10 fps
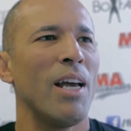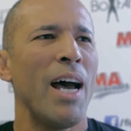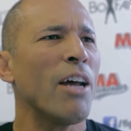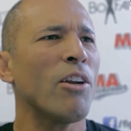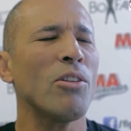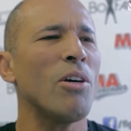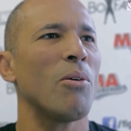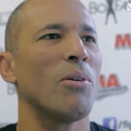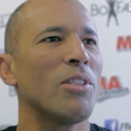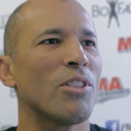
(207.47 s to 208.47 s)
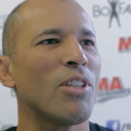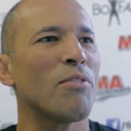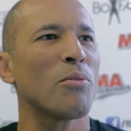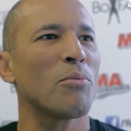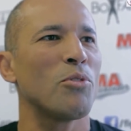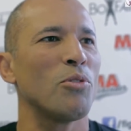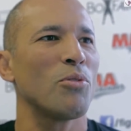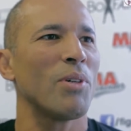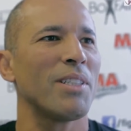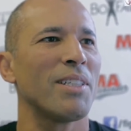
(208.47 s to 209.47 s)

I don't know. It's tough to choose one.